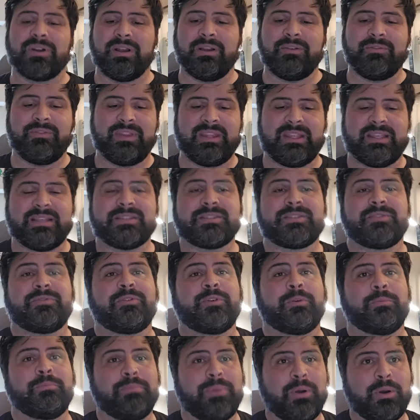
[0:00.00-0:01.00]
of these
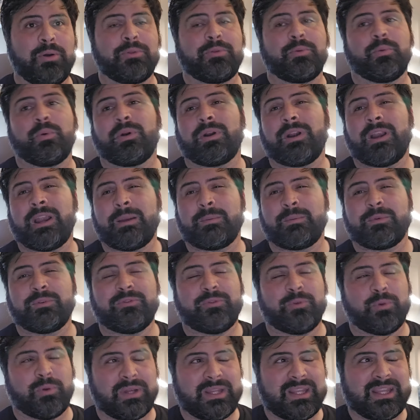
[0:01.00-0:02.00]
for both Warhammer
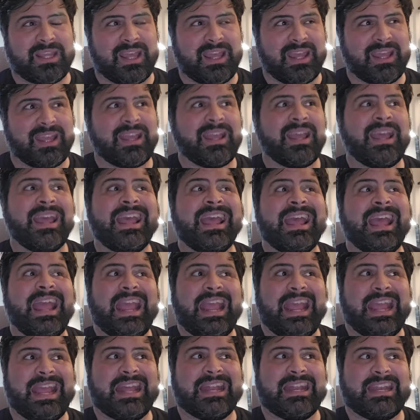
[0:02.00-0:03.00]
40k
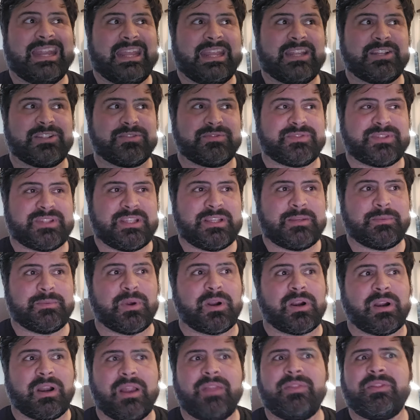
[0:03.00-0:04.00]
and Age of
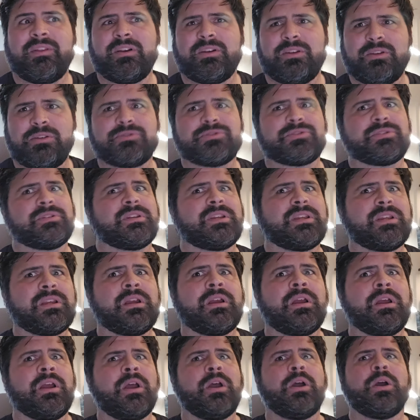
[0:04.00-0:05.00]
Sigmar, and they're usually
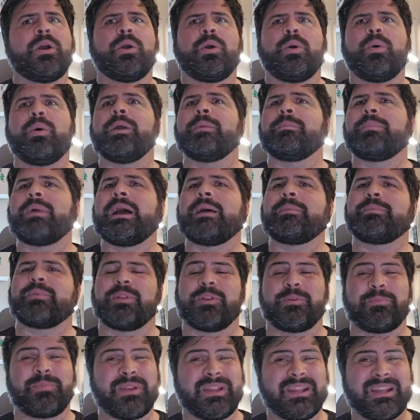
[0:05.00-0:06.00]
quite
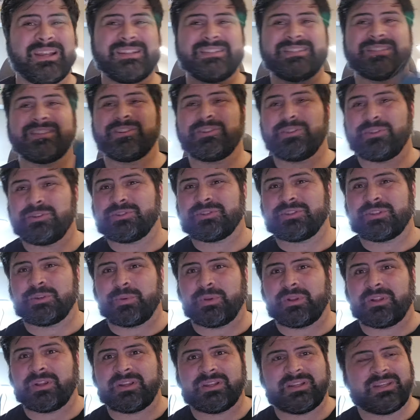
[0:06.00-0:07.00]
popular because they're usually a
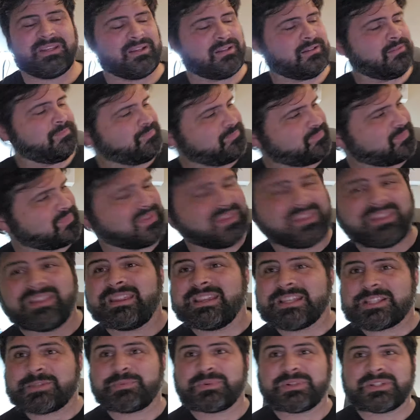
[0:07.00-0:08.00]
really good deal.
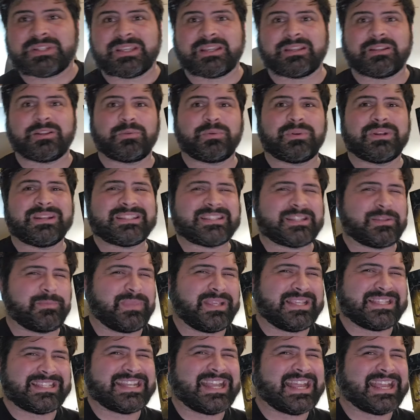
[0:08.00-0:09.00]
This particular one is the
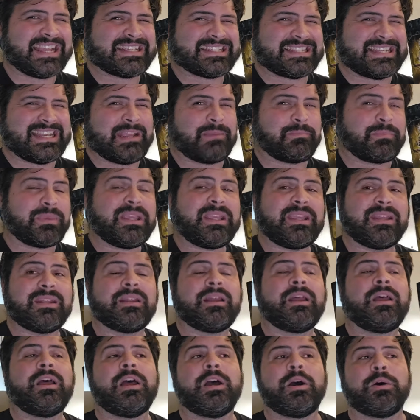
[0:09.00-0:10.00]
Beastnaga
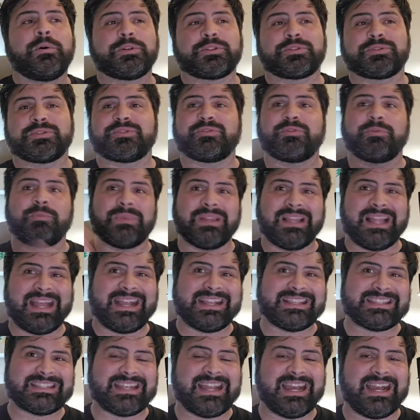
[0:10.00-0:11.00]
Stampede, which was from
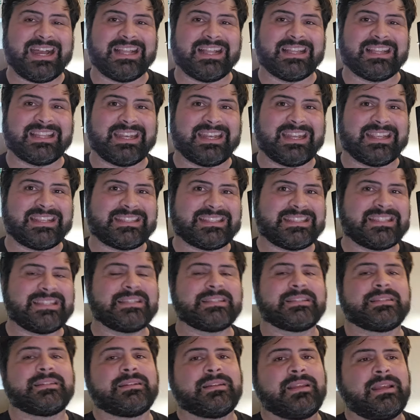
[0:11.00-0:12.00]
last holiday
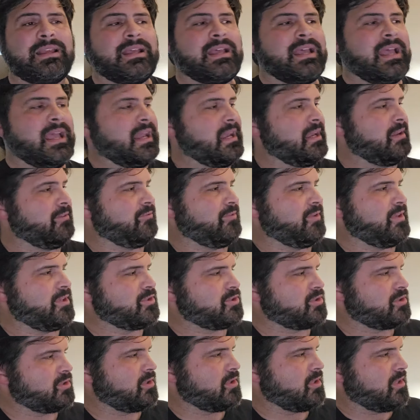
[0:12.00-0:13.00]
season, and it
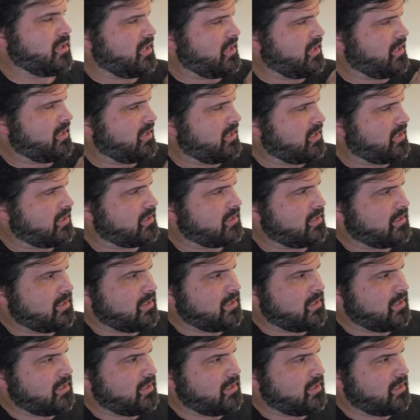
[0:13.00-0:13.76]
featured a